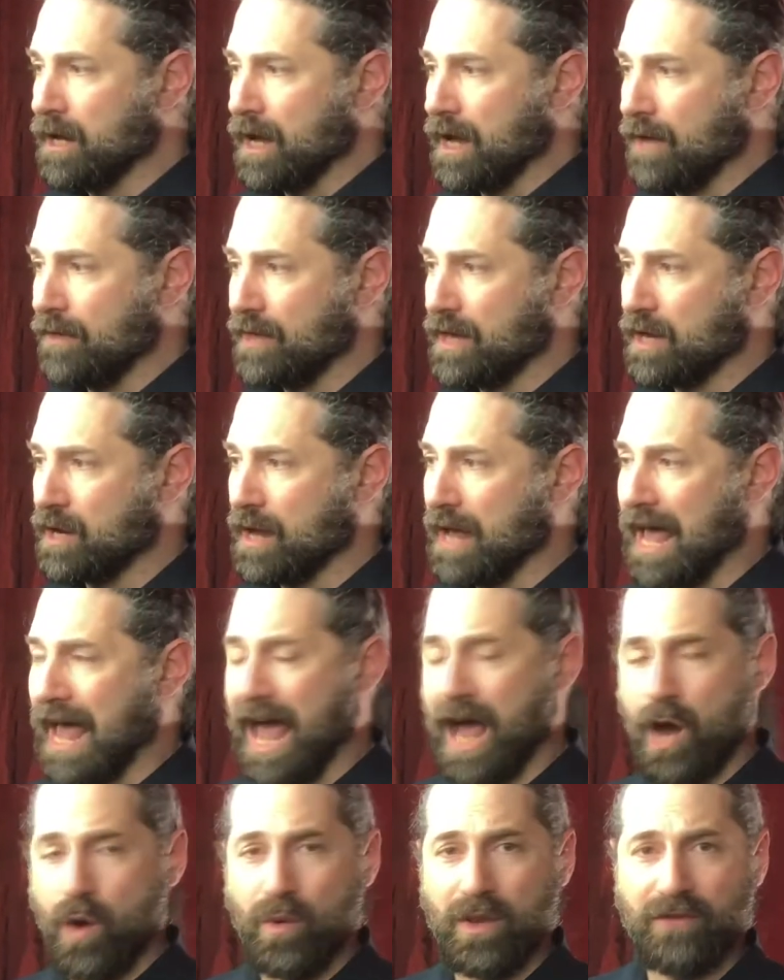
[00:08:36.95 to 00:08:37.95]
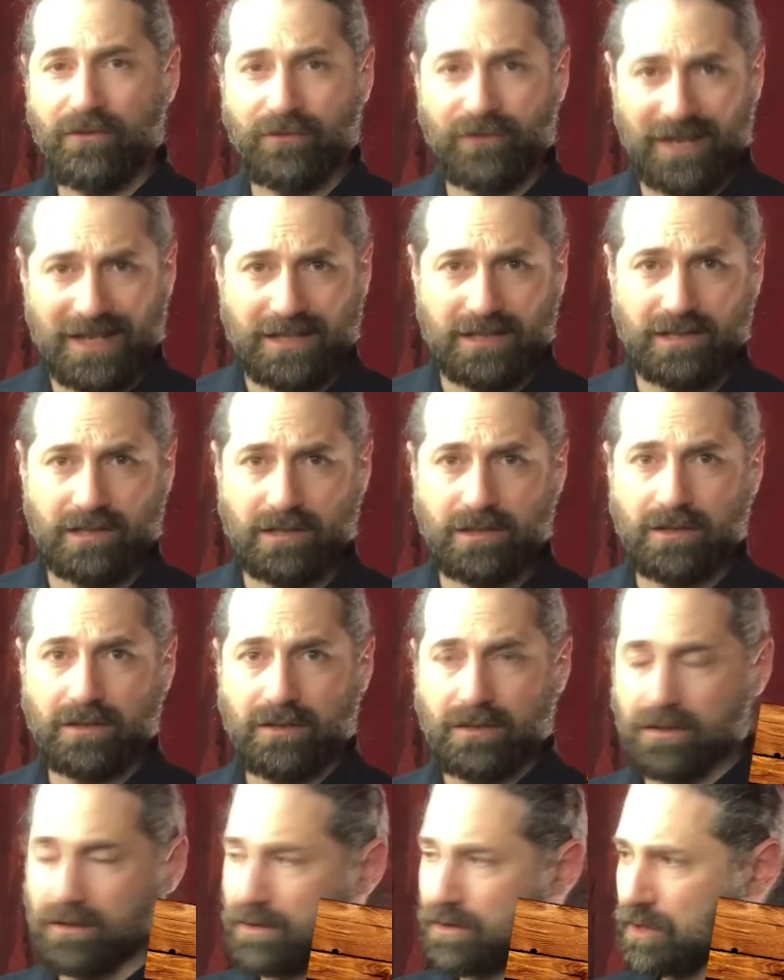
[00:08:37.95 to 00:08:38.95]
And then how we fixed
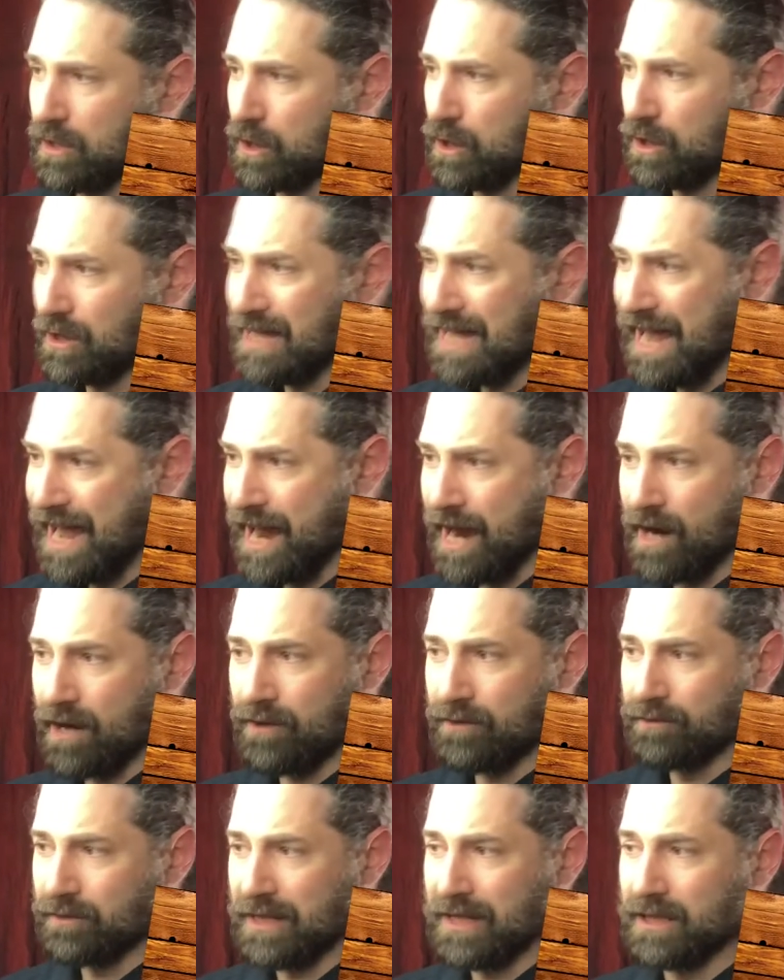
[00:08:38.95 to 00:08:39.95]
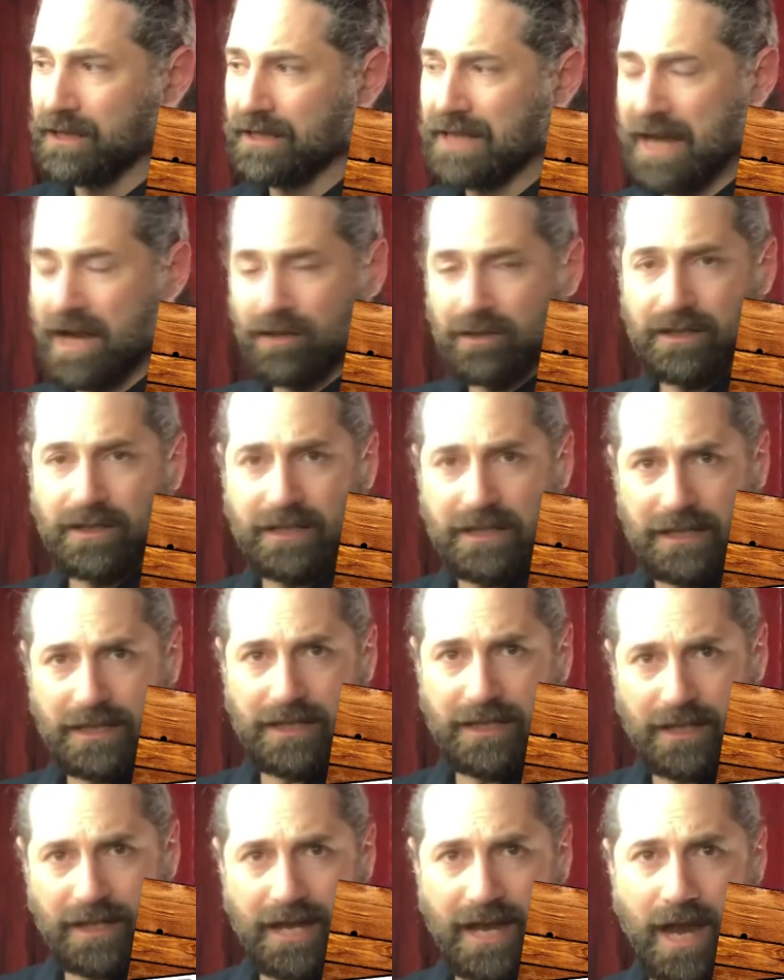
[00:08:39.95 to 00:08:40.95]
the glare and allowed
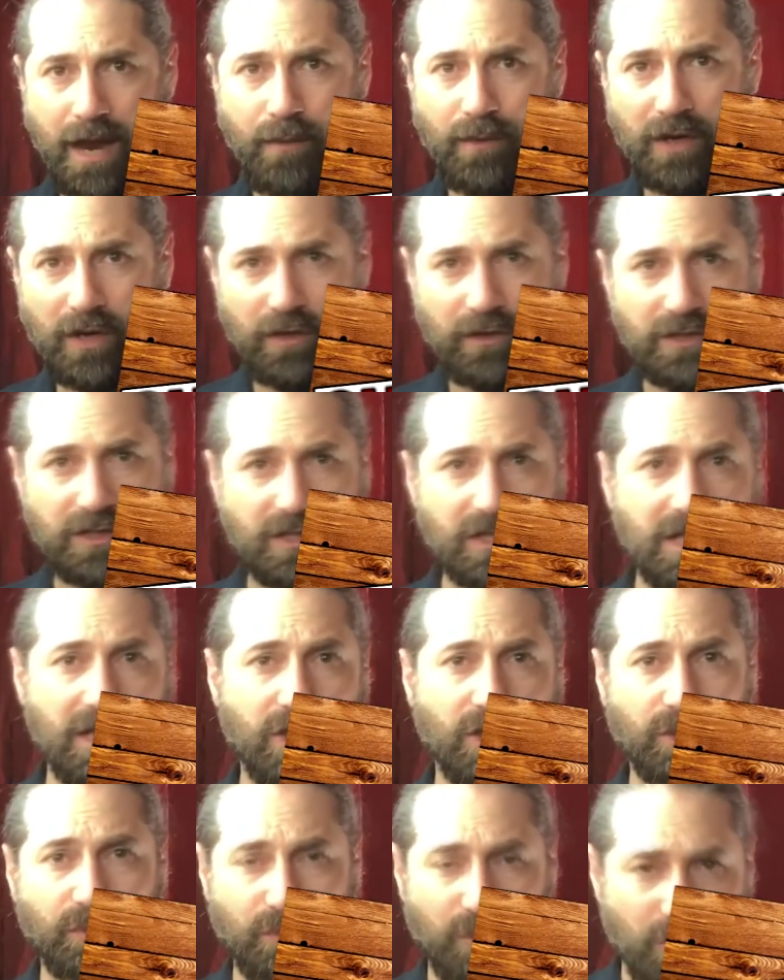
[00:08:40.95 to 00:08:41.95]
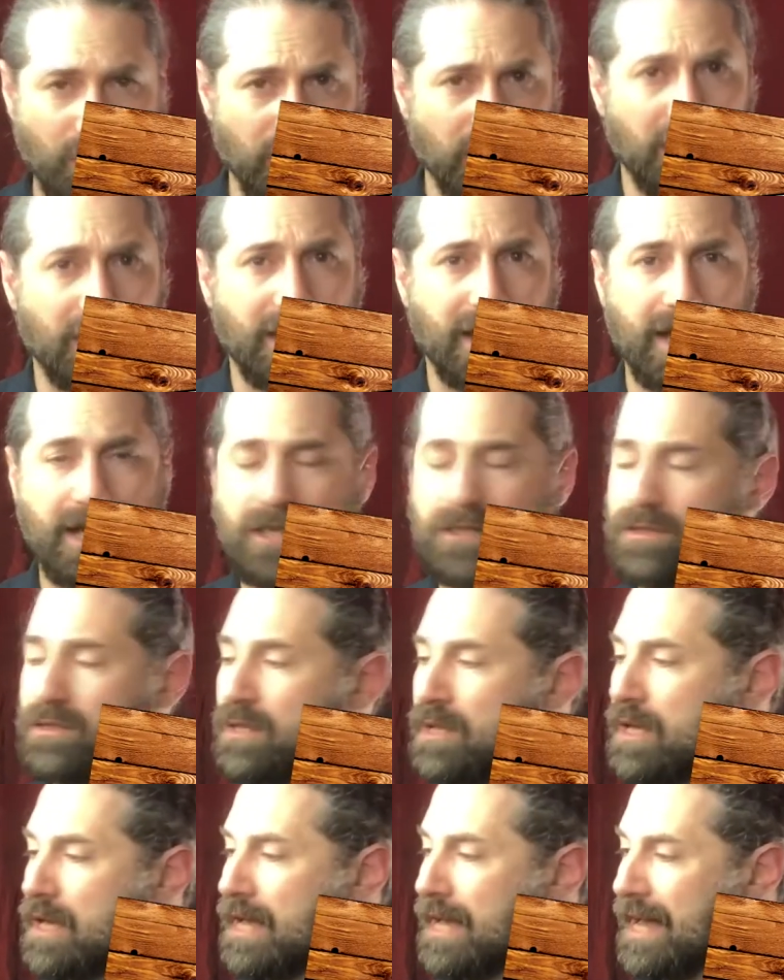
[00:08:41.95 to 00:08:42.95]
the camera to see through the
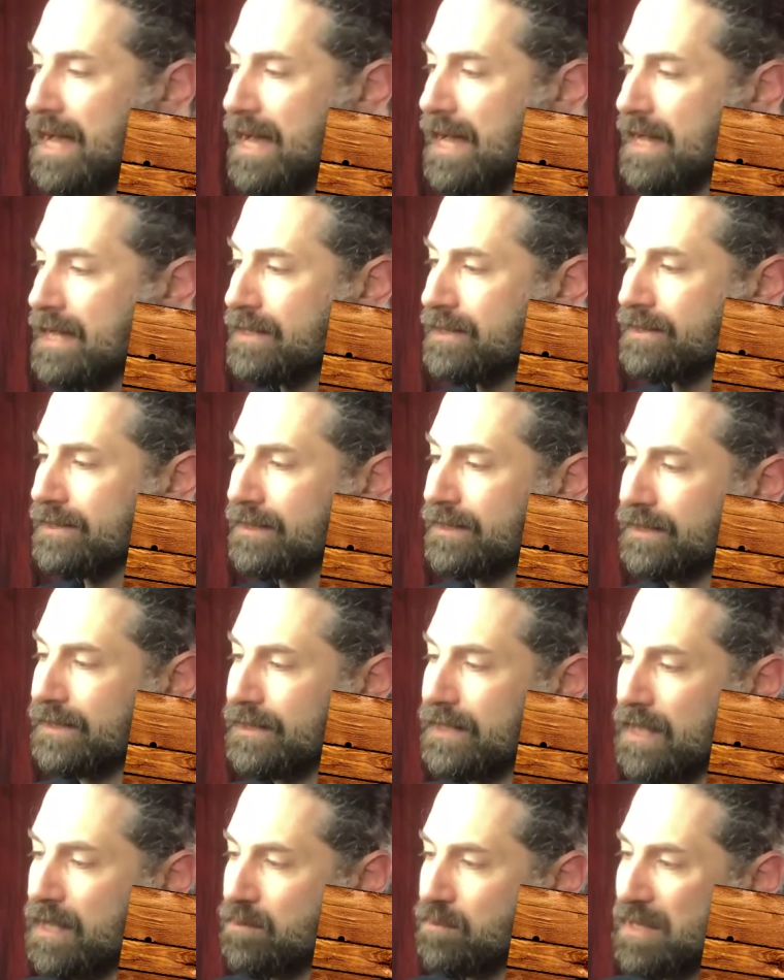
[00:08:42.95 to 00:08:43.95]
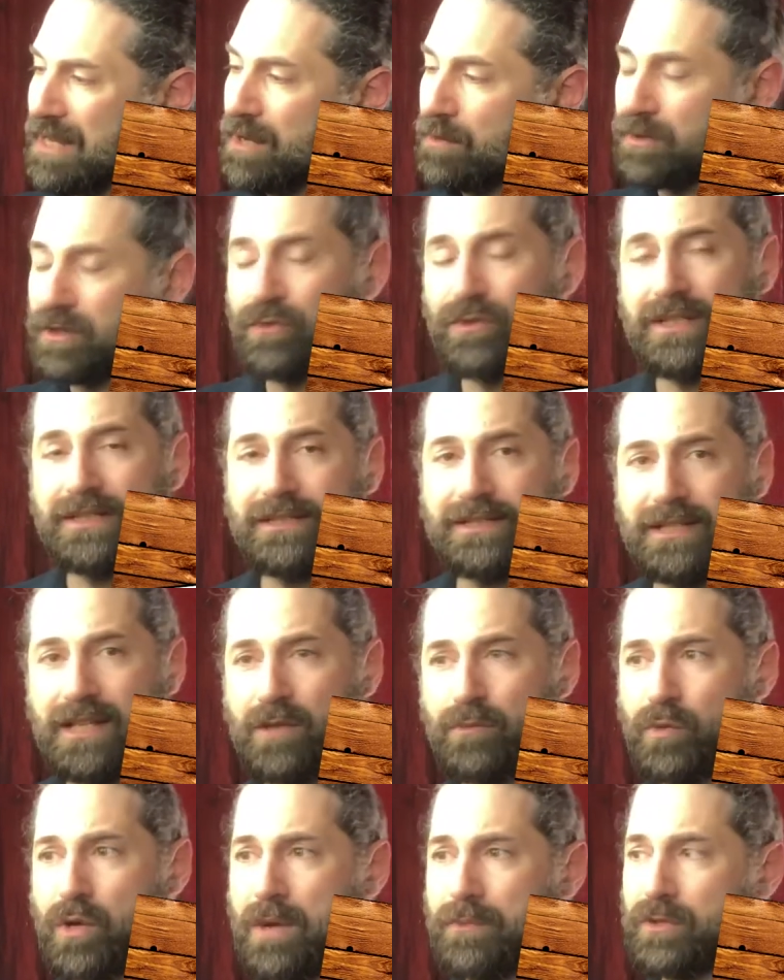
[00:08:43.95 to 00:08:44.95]
glass and be able to read the
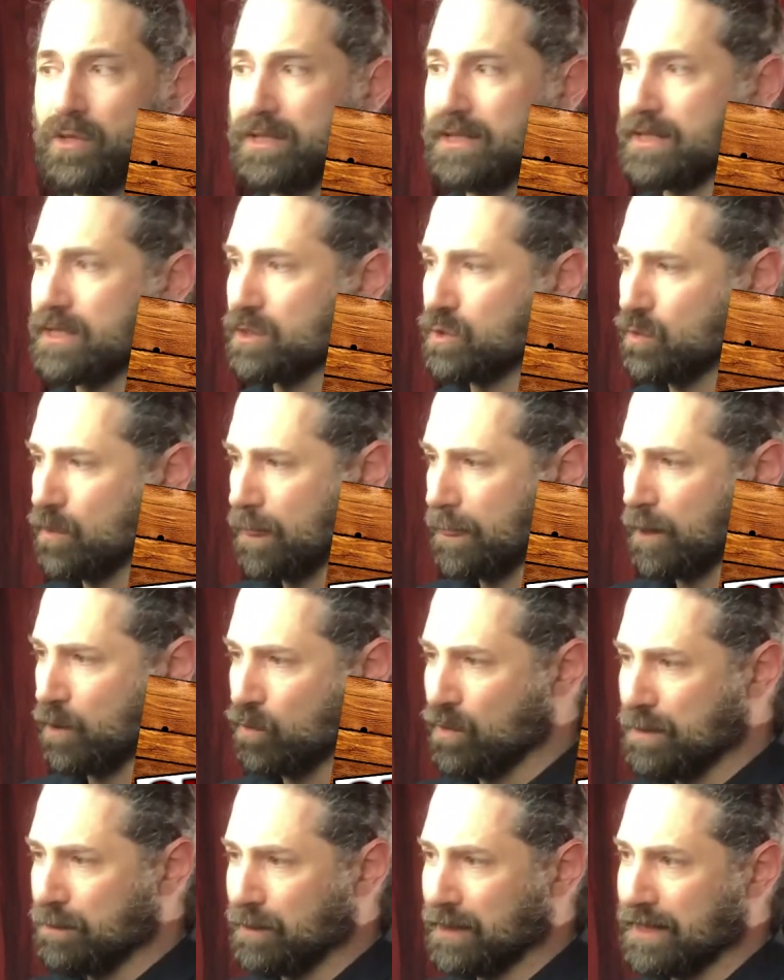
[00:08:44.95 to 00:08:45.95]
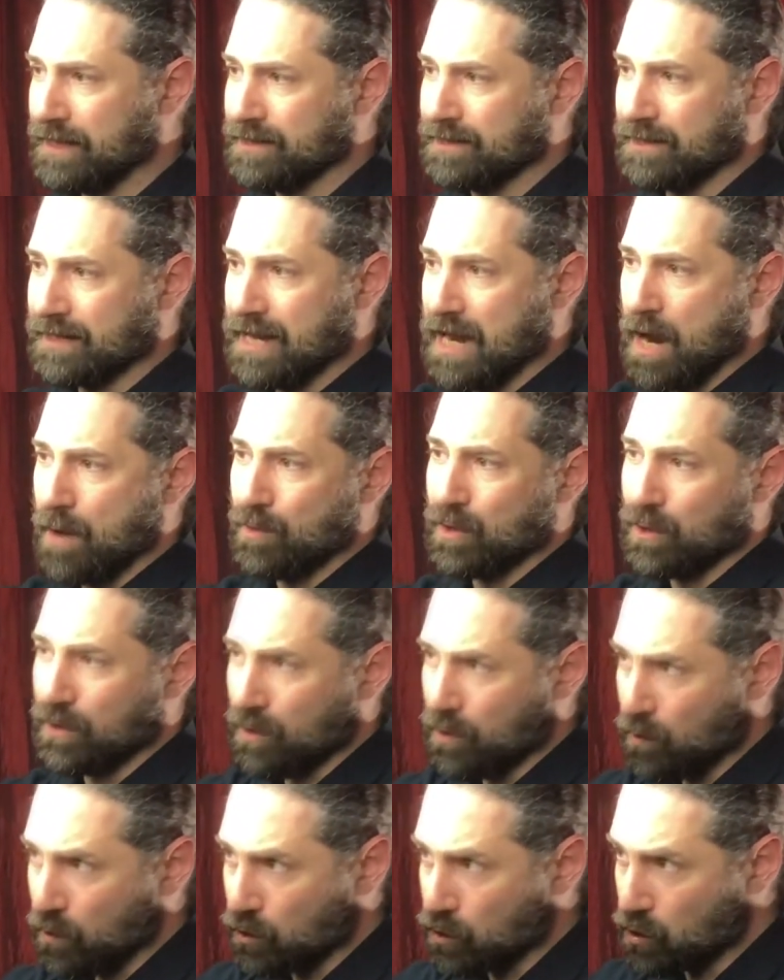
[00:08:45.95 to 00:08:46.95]
teleprompter is we placed the
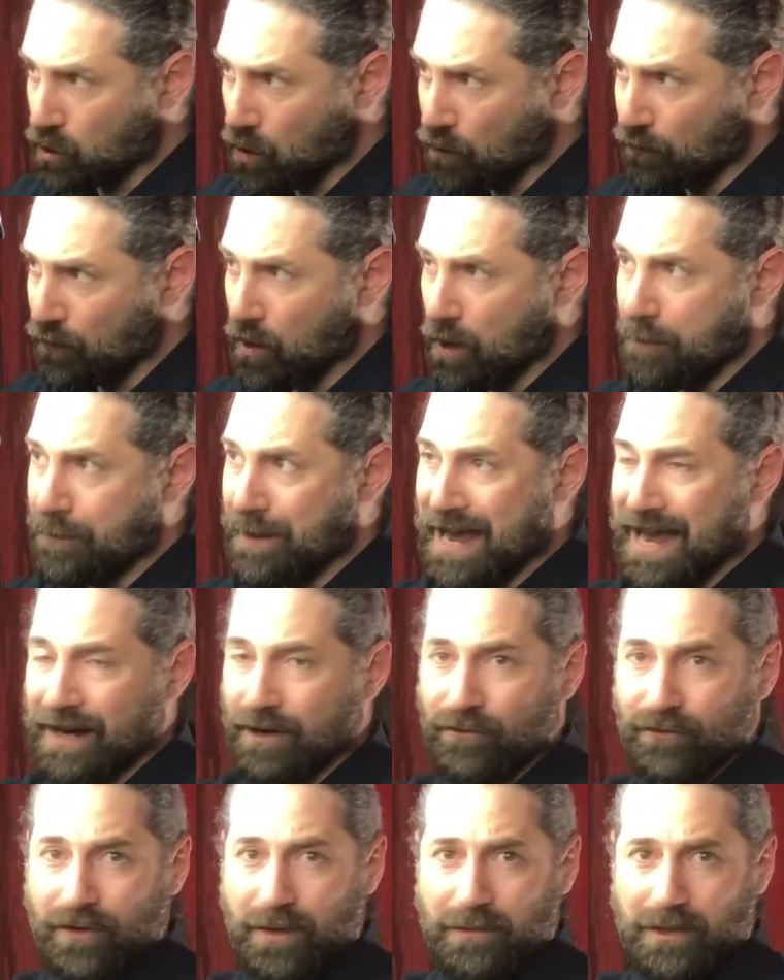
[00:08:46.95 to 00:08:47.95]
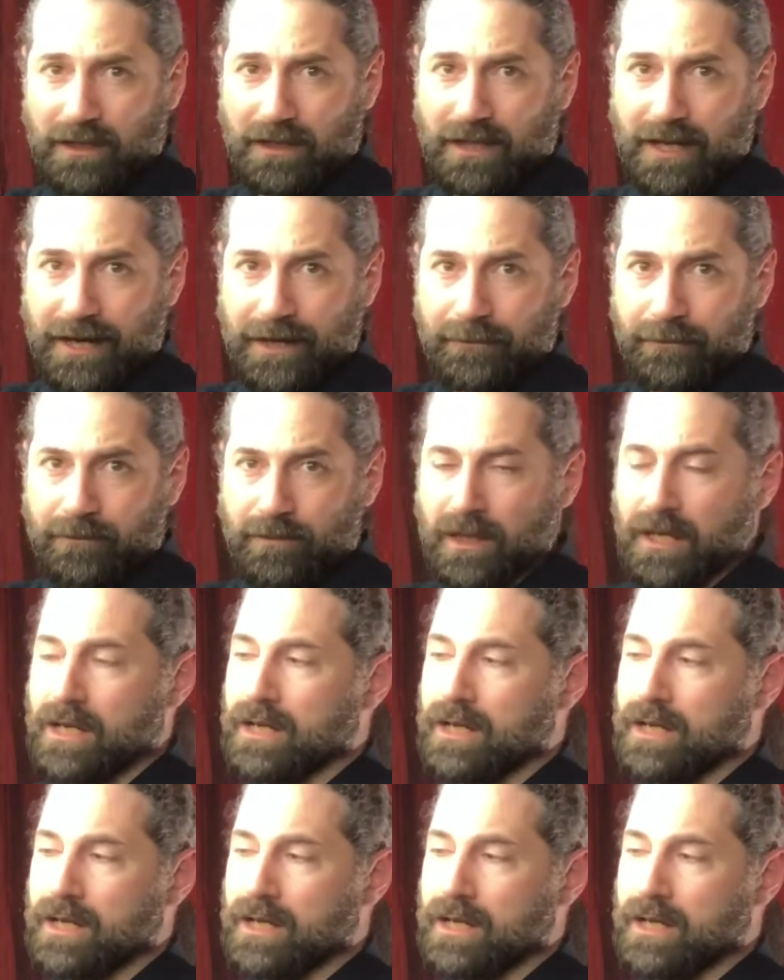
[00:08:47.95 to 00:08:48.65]
camera so far back from the light